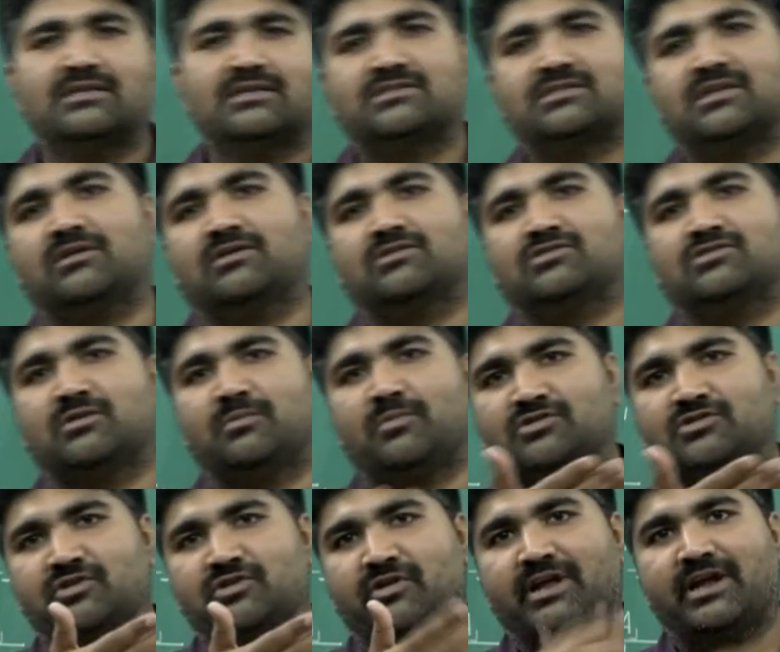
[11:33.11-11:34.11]
So,
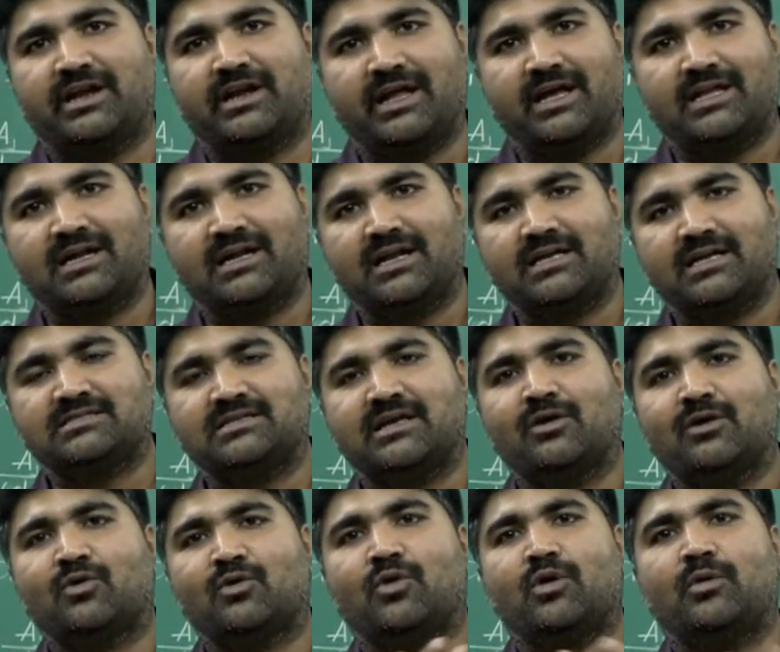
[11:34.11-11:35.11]
suppose you can take that as
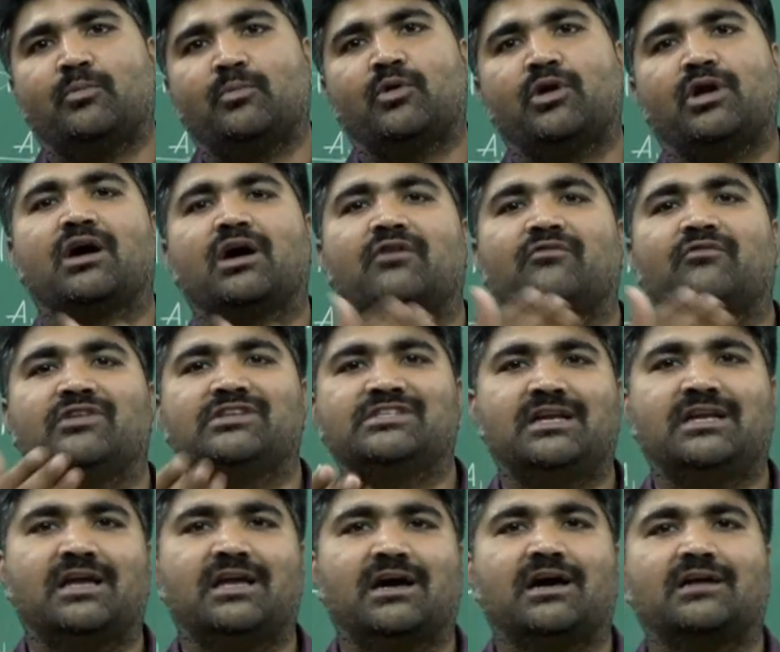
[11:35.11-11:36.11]
a Kuvempu Nagar,
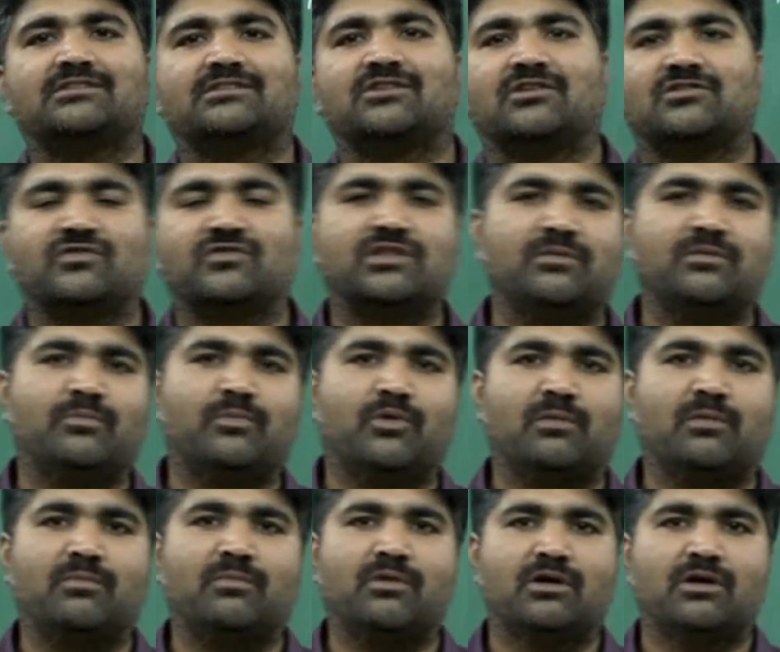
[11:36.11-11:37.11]
Vijay Nagar,
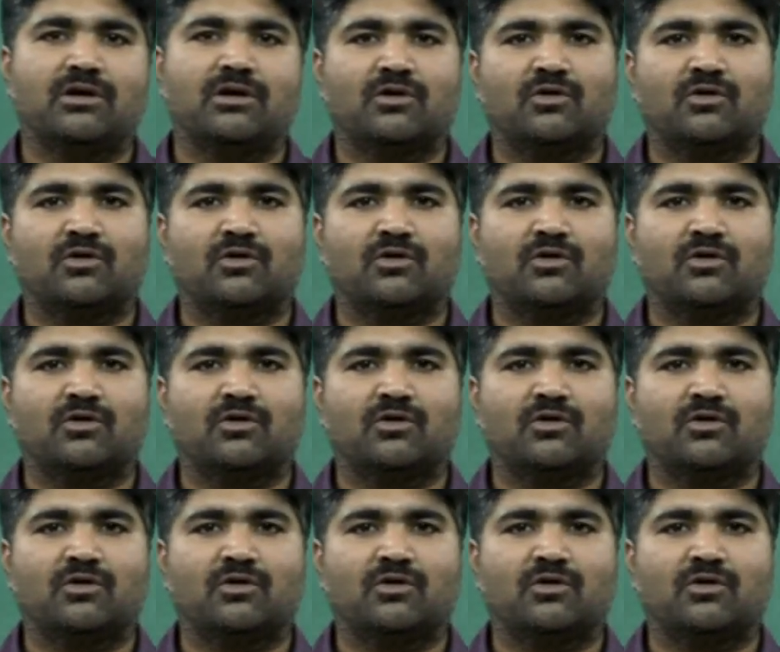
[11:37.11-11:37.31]
Saraswatipuram,